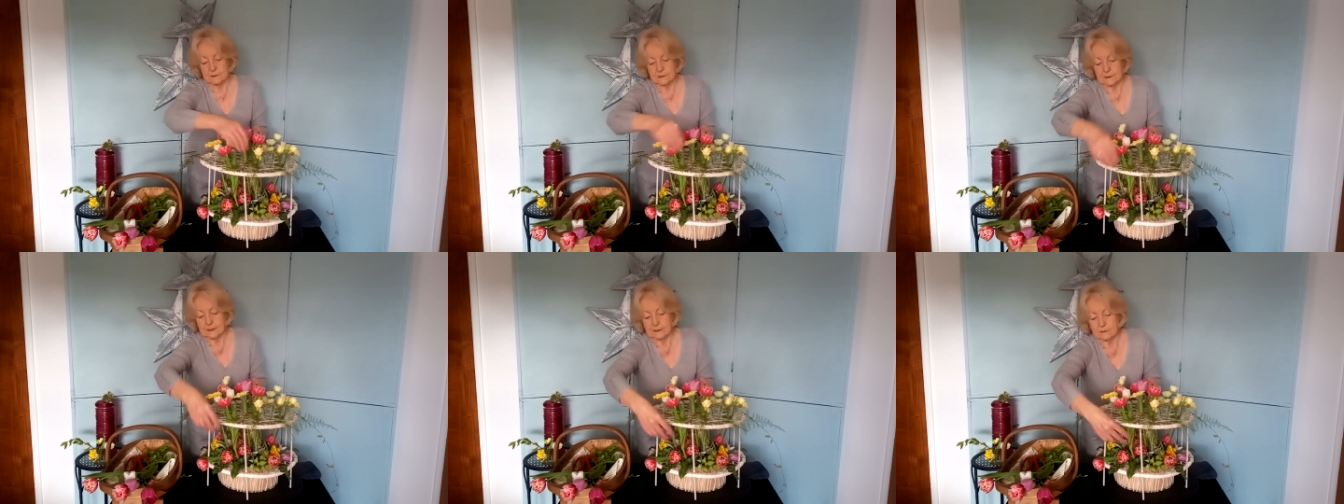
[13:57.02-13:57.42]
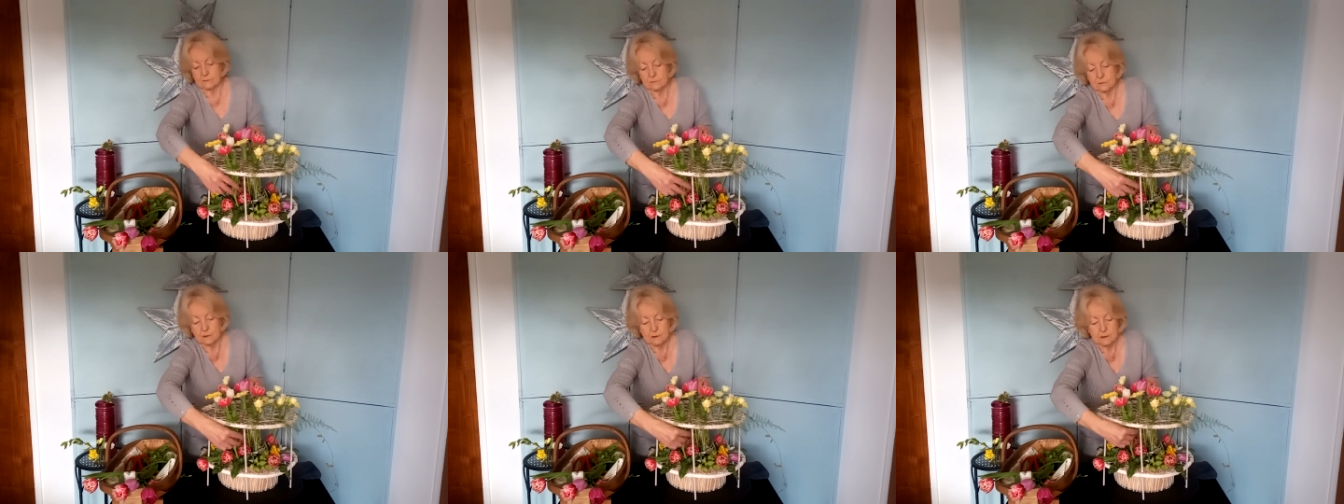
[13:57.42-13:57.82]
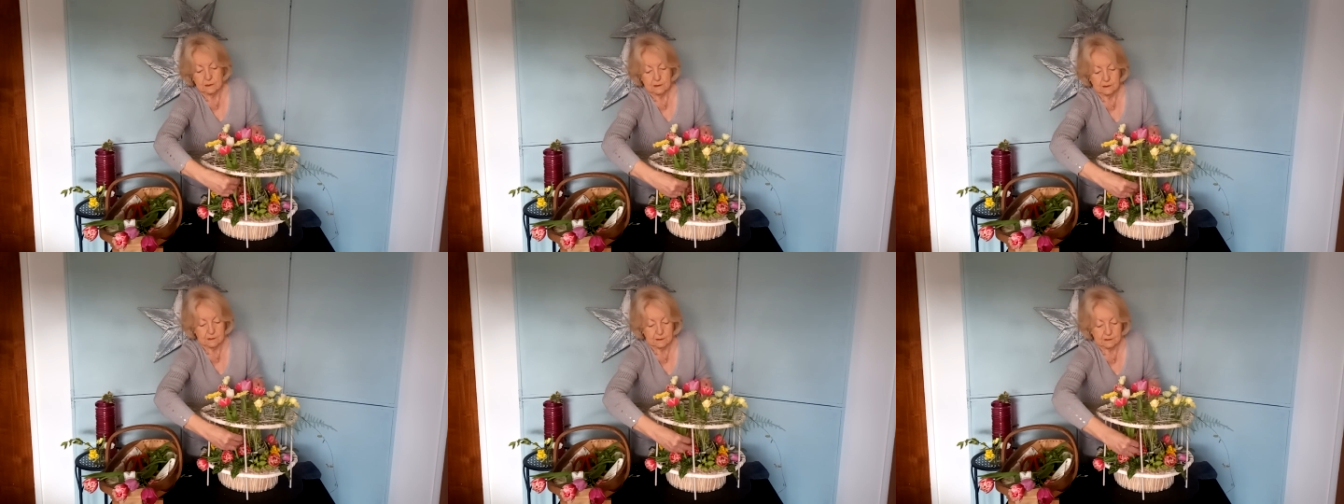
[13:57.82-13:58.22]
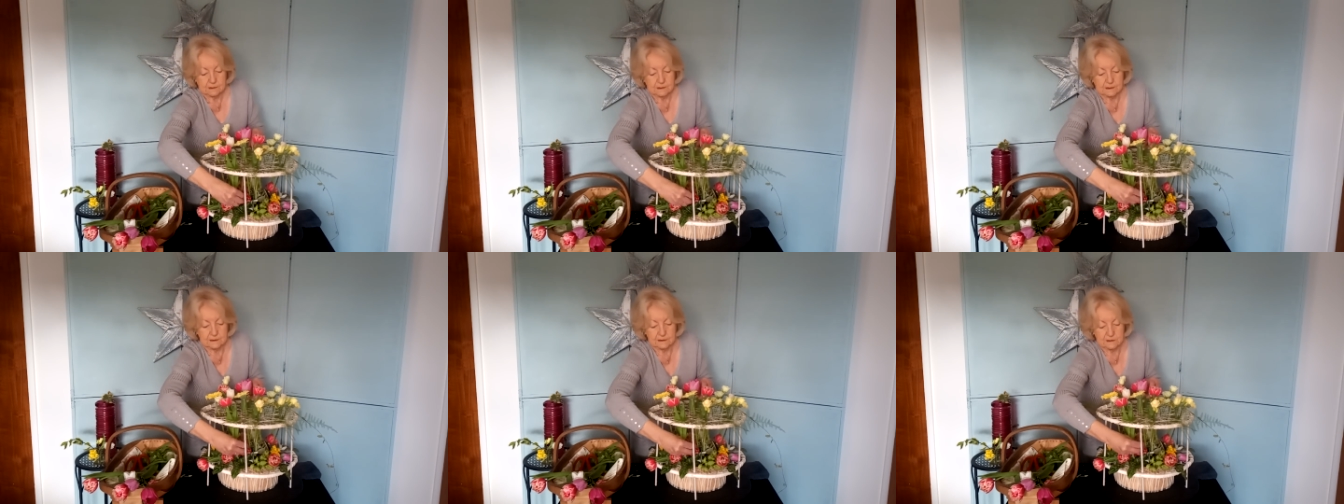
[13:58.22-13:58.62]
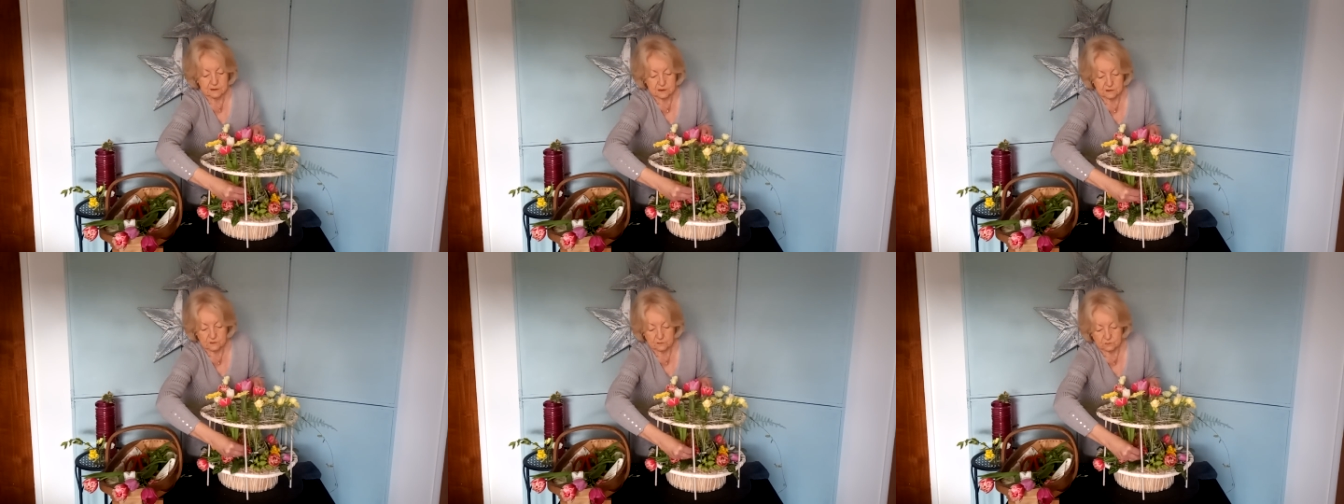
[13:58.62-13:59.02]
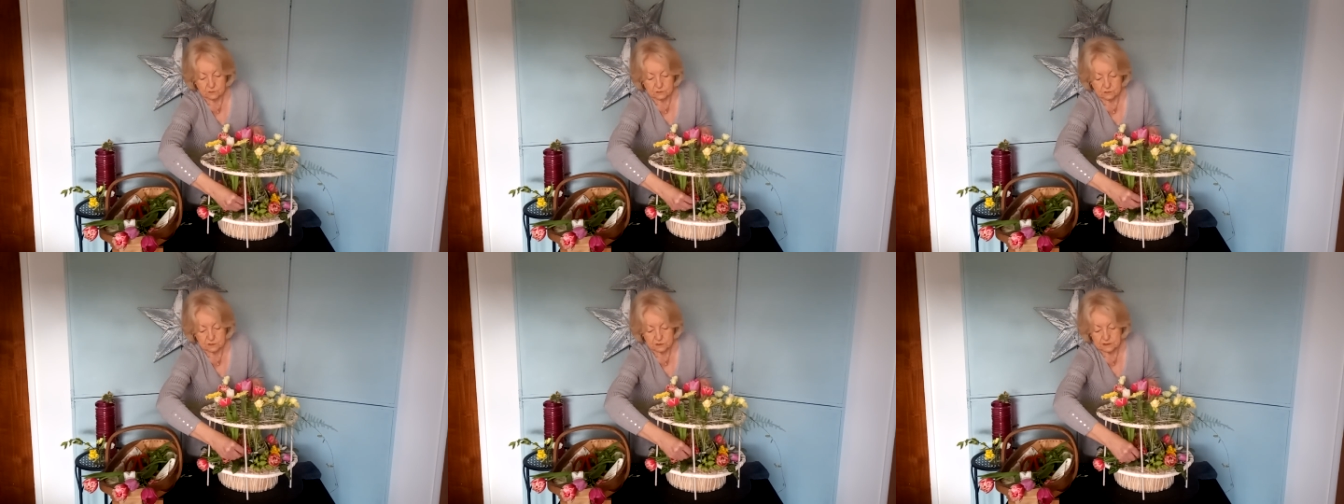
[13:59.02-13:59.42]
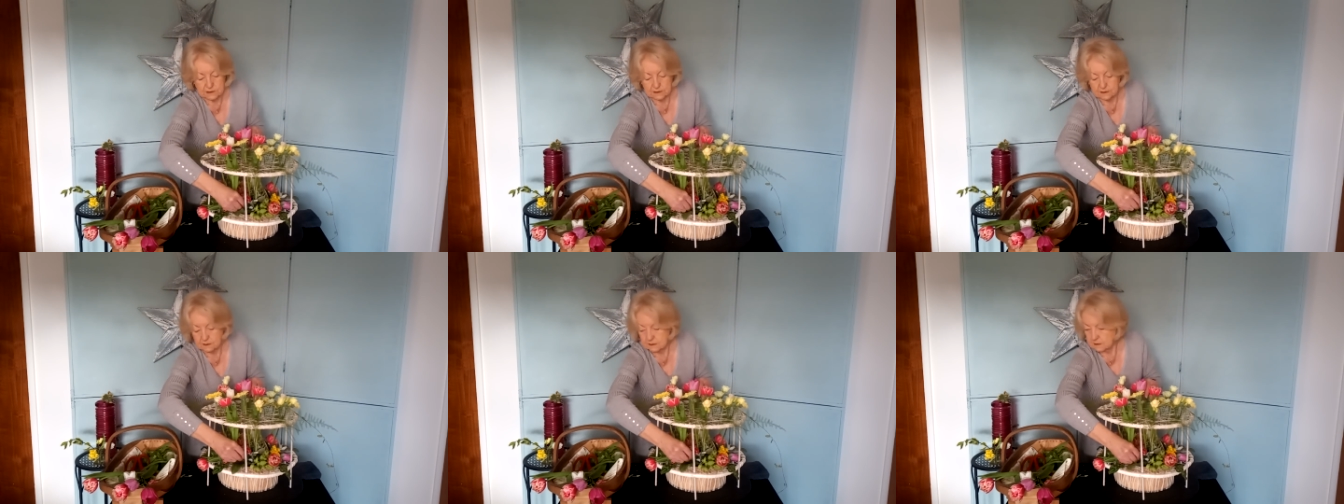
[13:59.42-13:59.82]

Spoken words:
down and into the water.